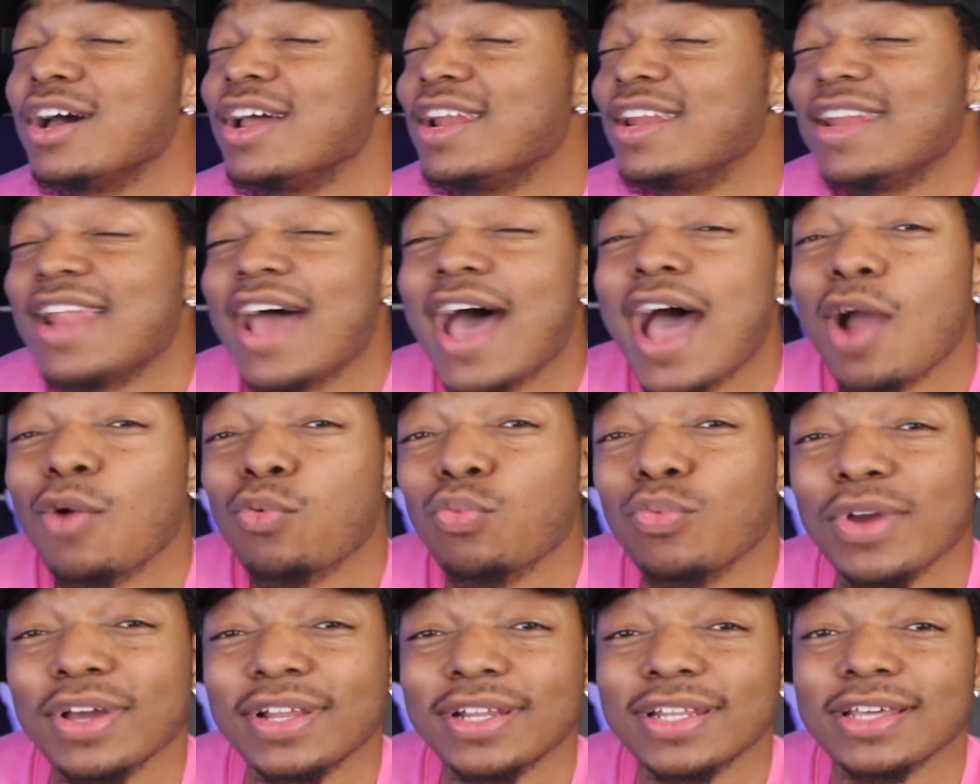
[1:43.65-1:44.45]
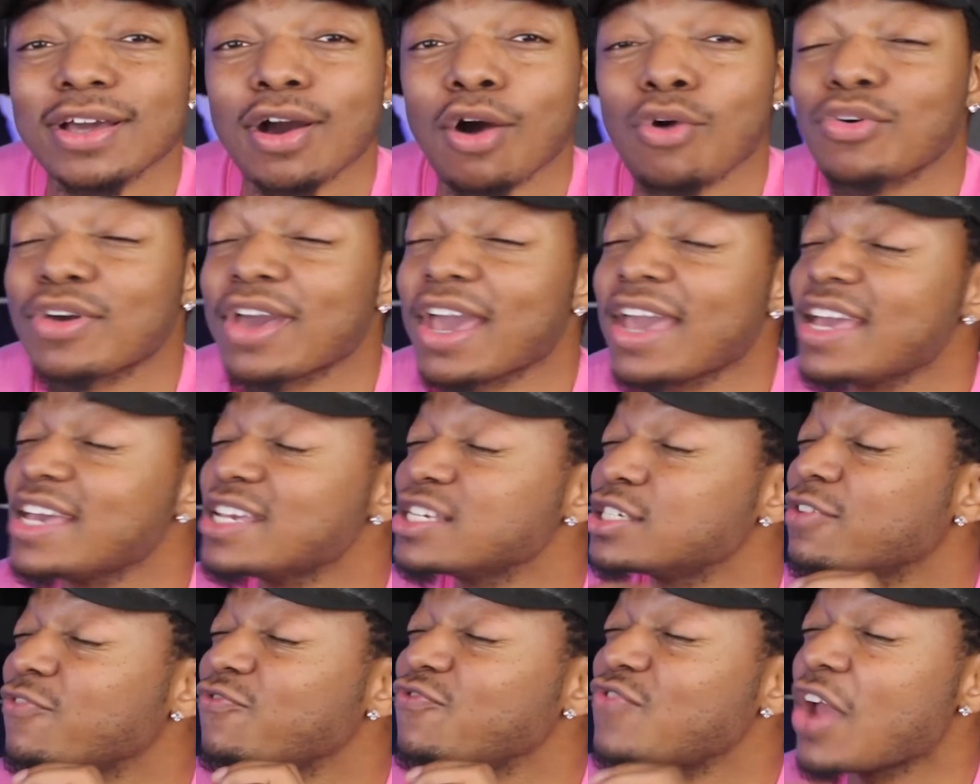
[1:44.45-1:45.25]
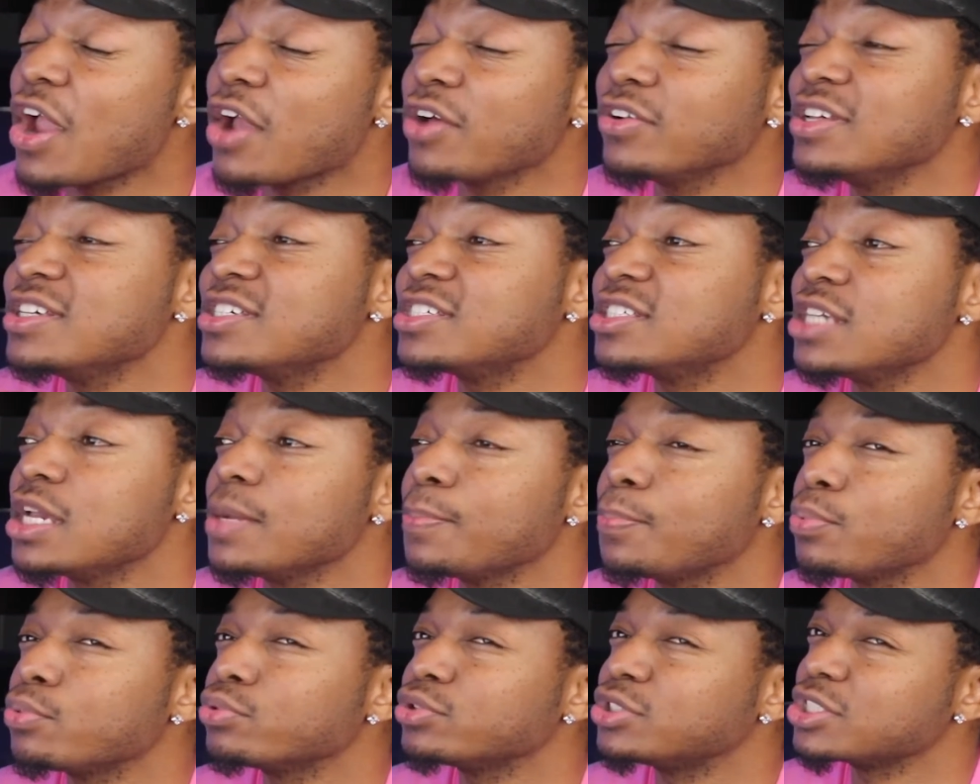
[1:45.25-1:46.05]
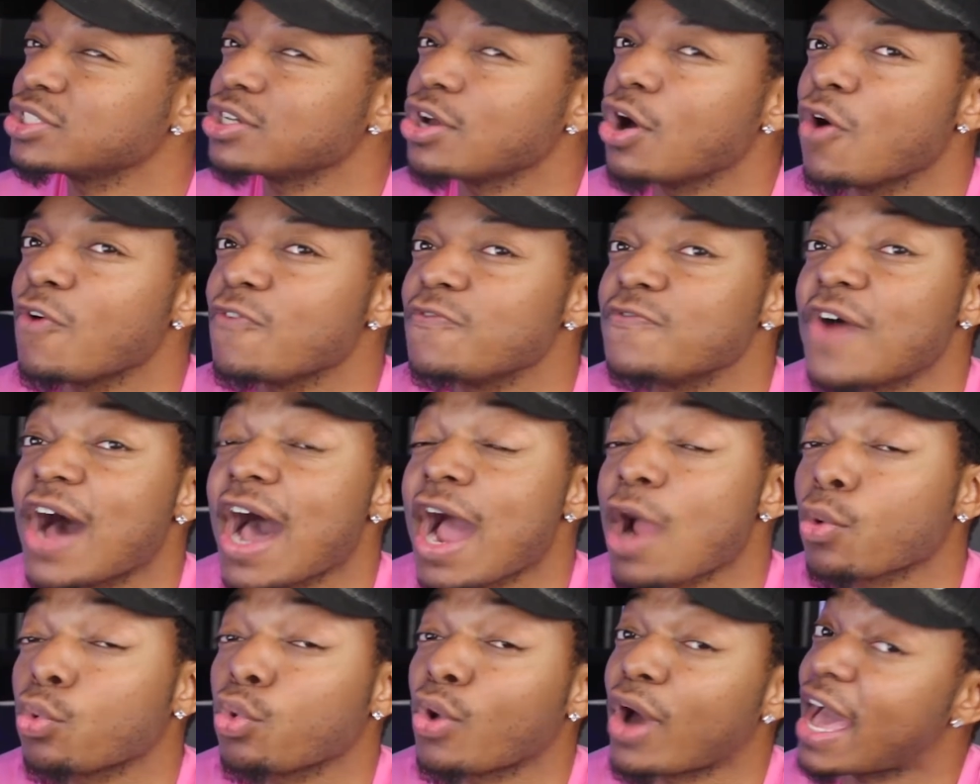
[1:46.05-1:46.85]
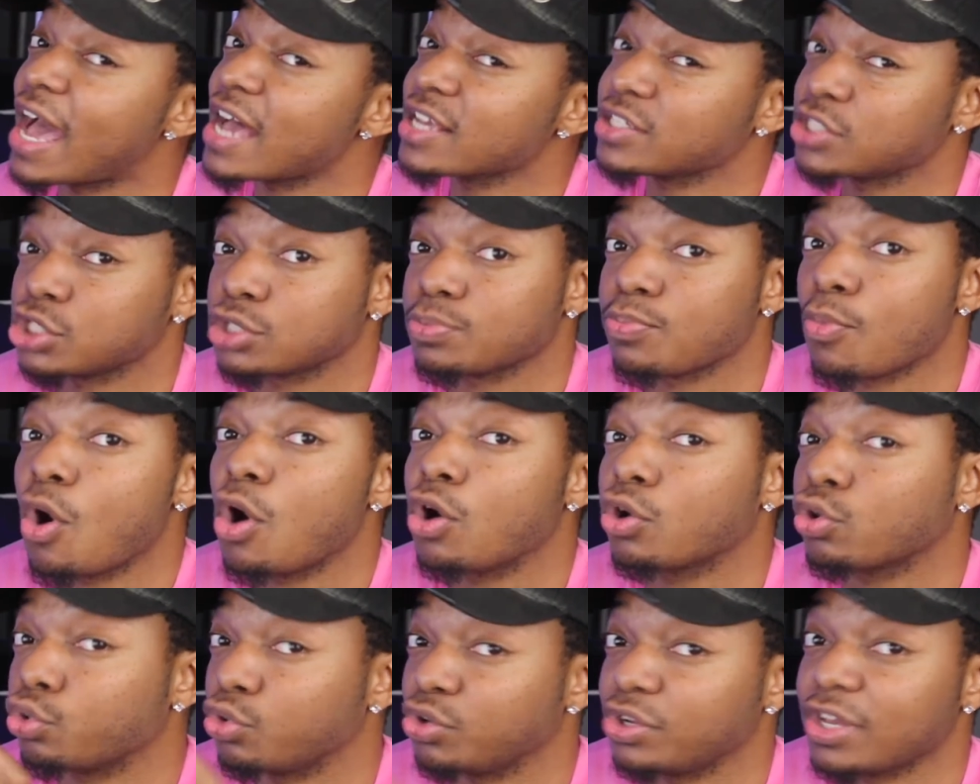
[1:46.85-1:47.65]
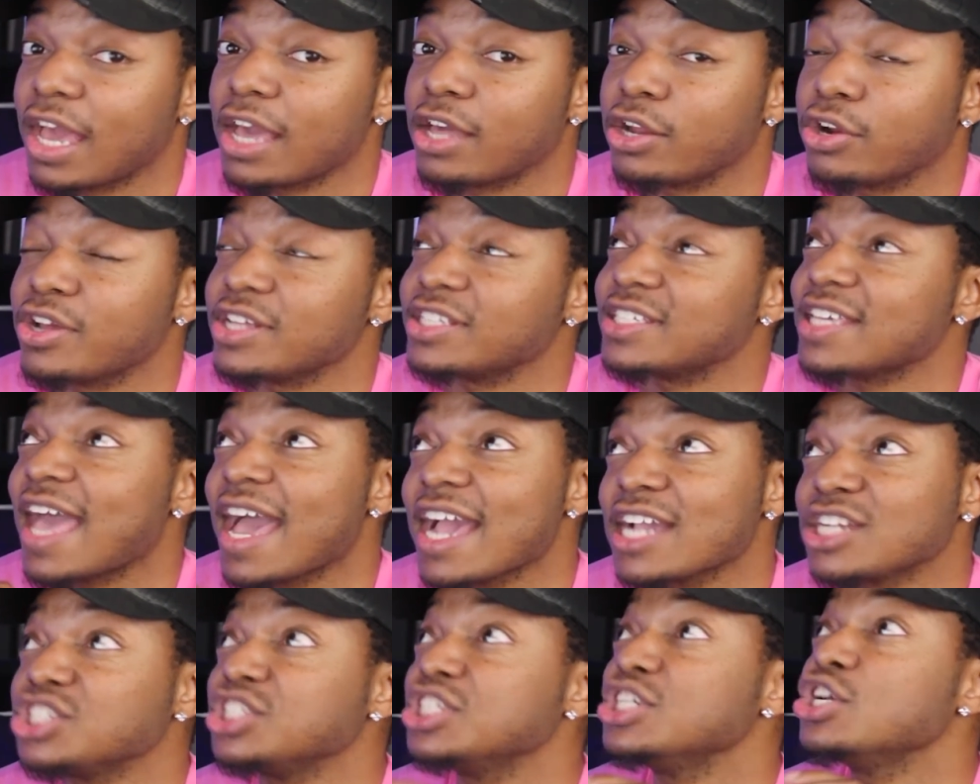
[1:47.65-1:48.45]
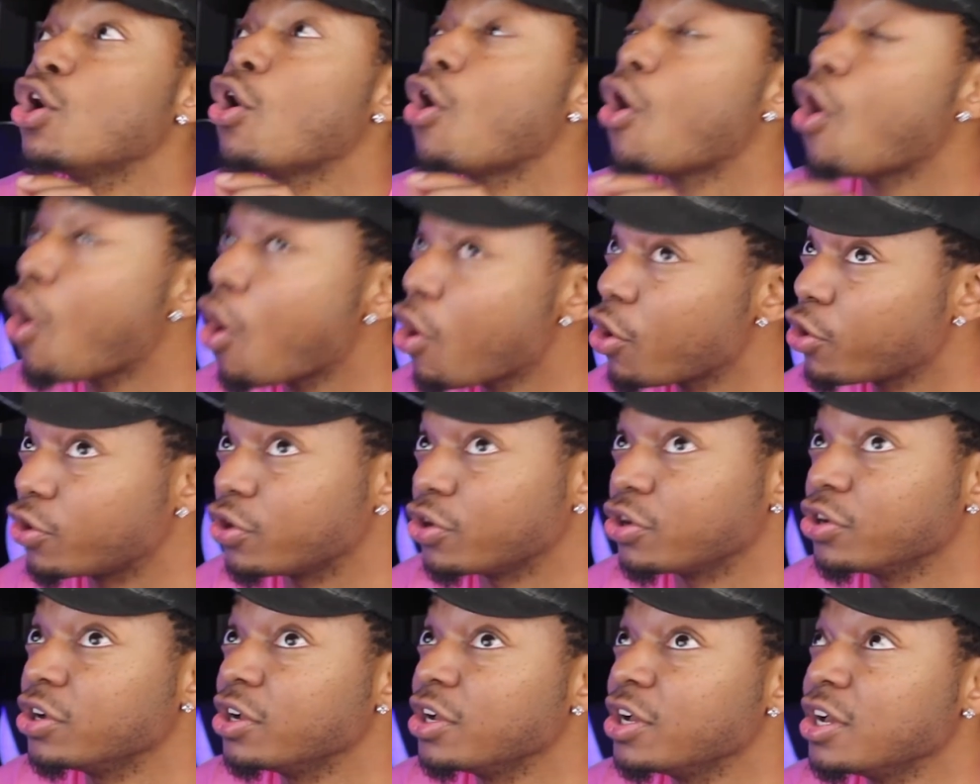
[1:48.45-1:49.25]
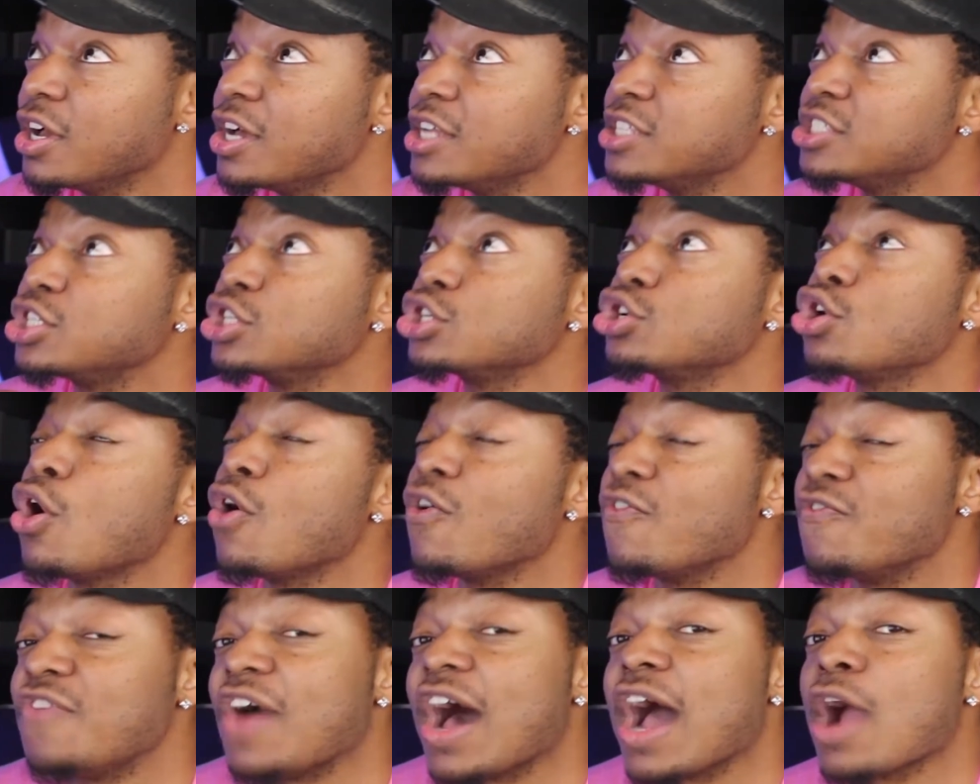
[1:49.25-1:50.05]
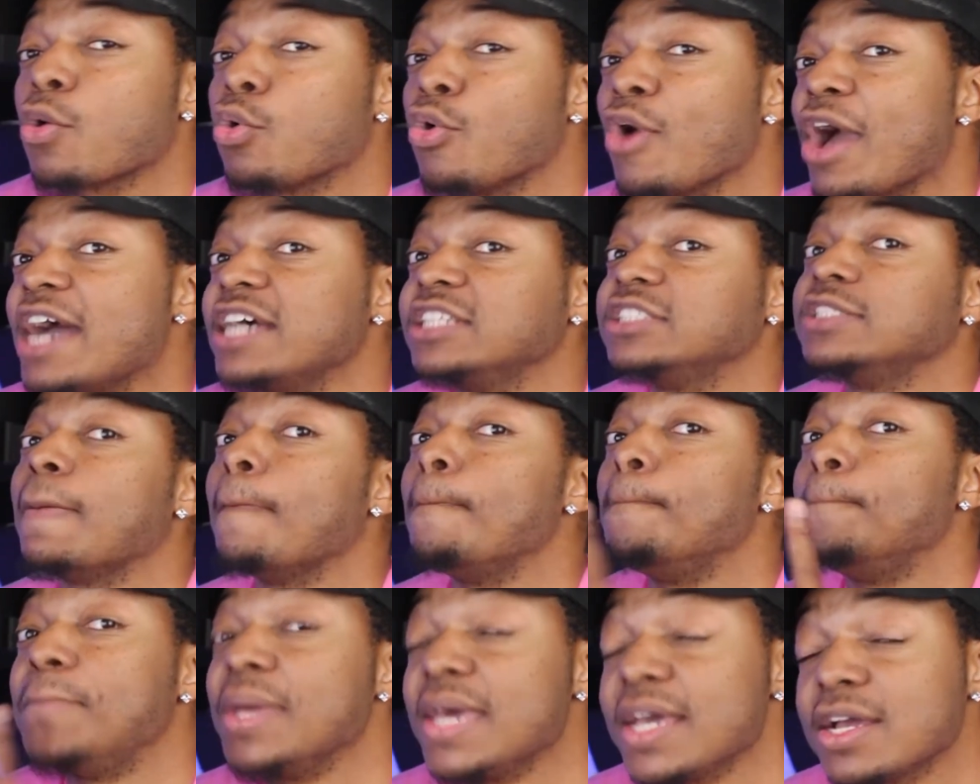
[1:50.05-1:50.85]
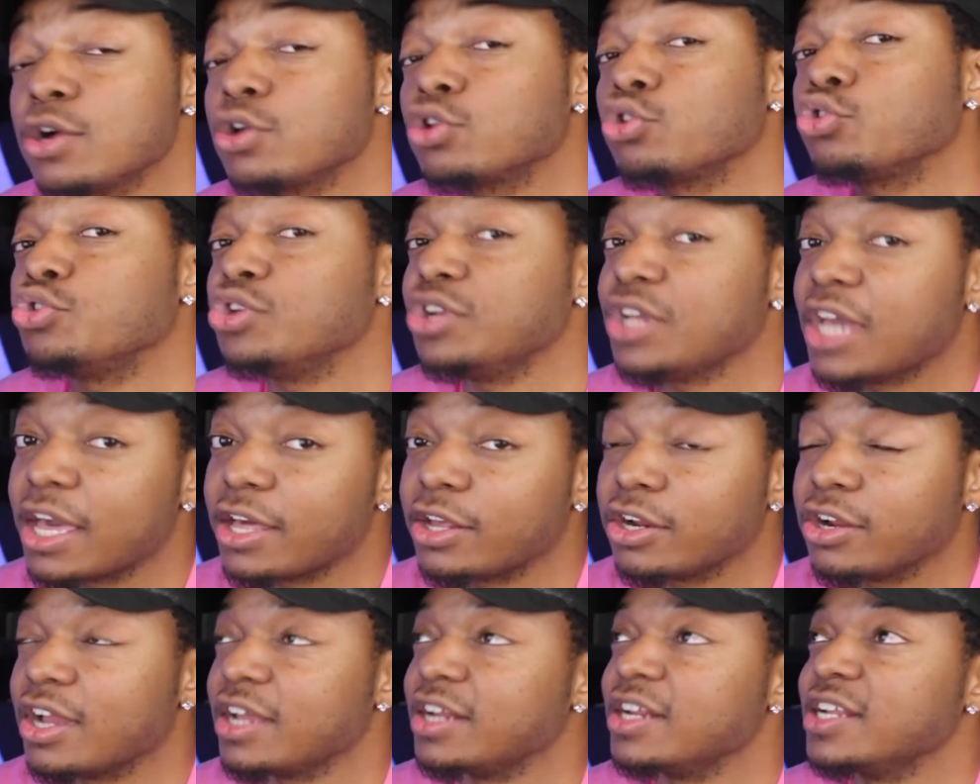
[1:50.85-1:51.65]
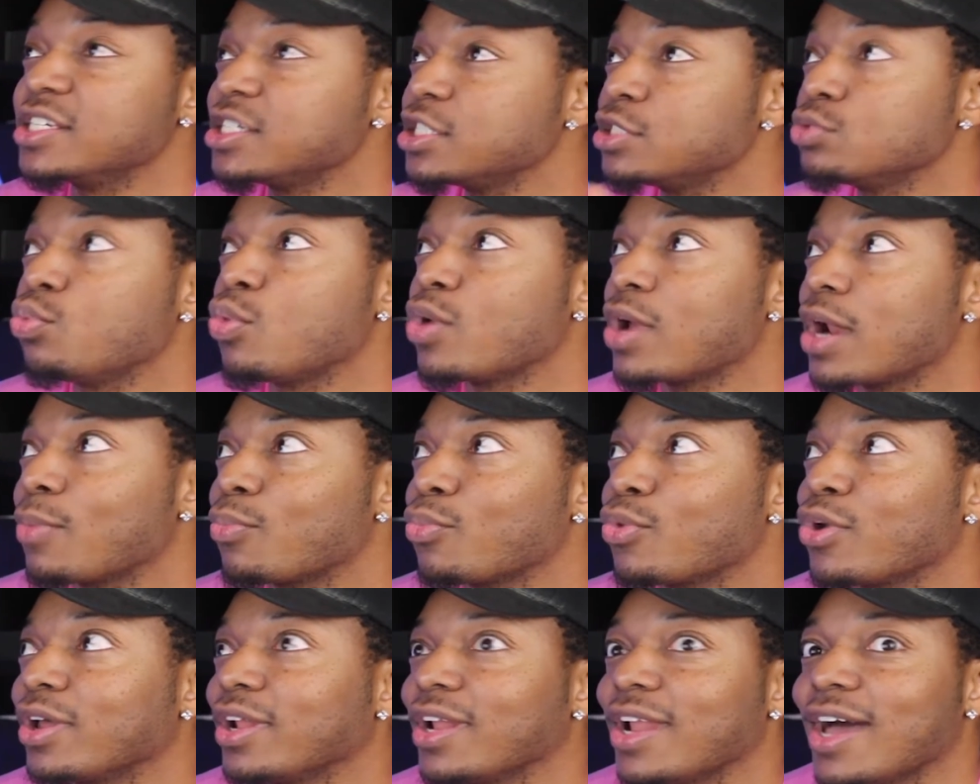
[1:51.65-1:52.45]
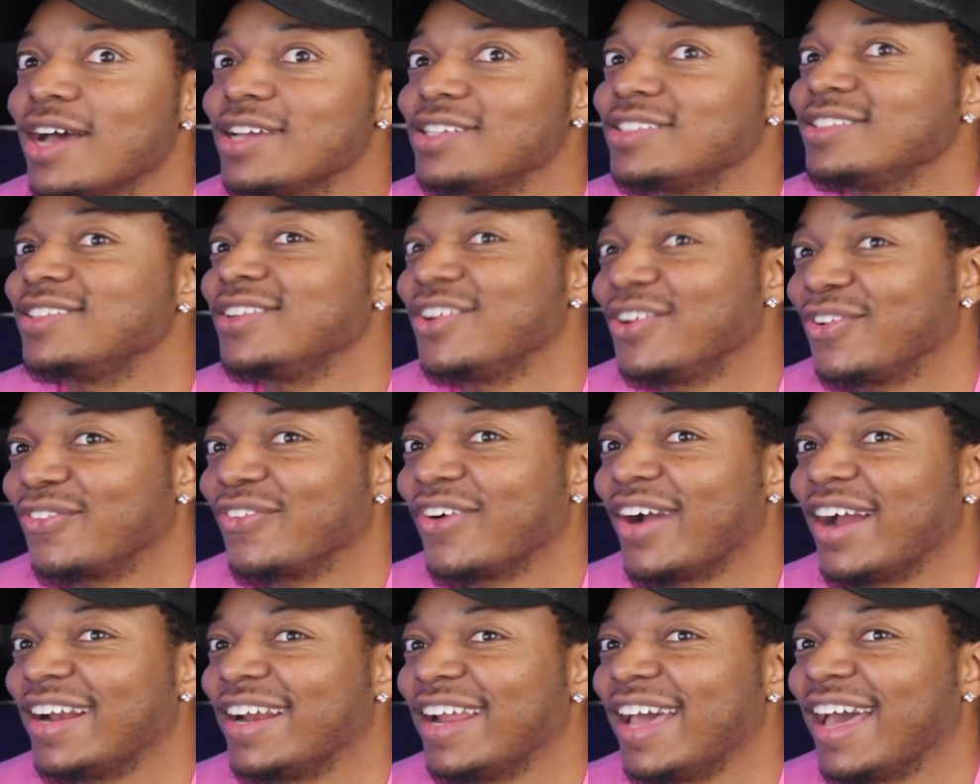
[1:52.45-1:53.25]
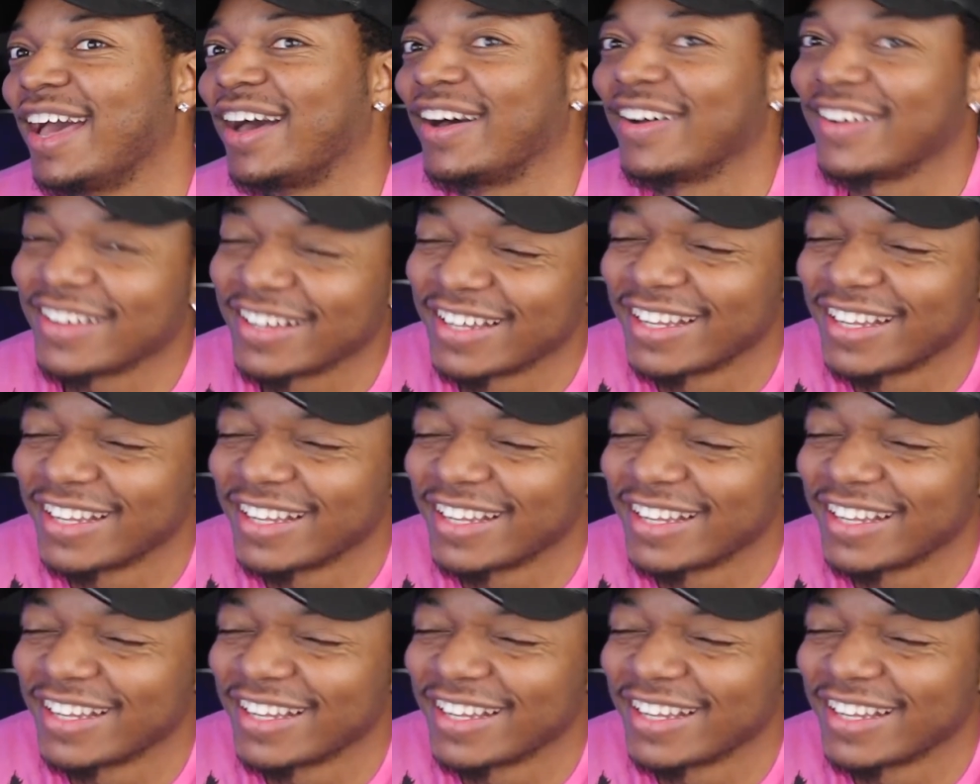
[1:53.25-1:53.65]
Not really, okay? It's fairly simple to go viral as a small creator. It's actually harder to go viral as a bigger creator, and this is what I'm realizing right now.